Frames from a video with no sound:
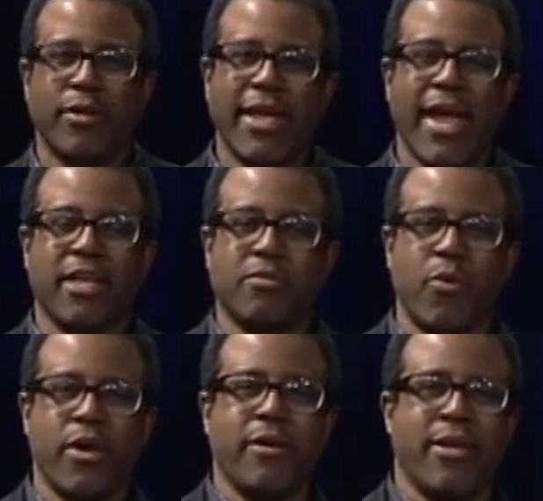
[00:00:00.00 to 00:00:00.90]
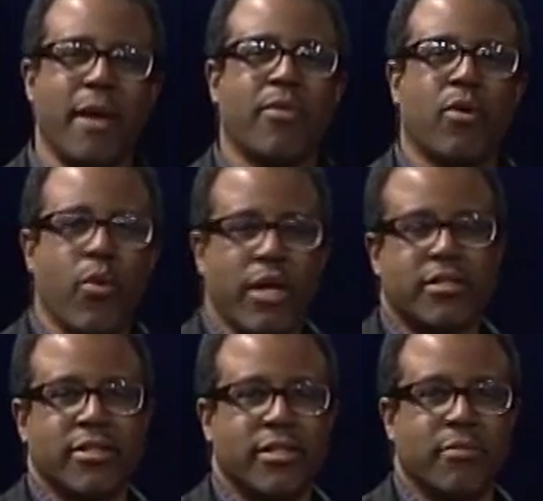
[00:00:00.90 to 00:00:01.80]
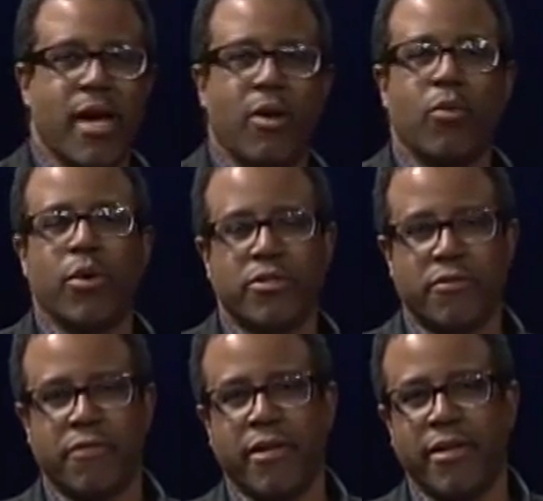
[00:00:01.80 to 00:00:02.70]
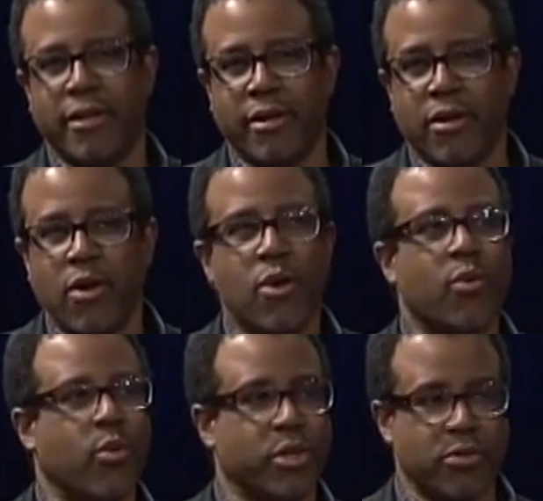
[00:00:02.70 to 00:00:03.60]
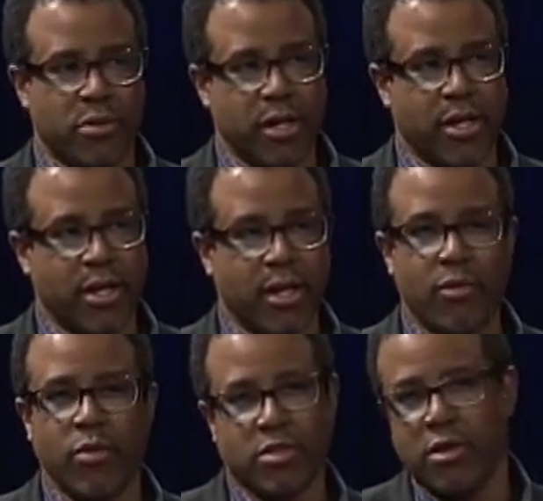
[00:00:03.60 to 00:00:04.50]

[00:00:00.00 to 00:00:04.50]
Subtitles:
to really ask more in-depth questions about what you're feeling, what you're thinking,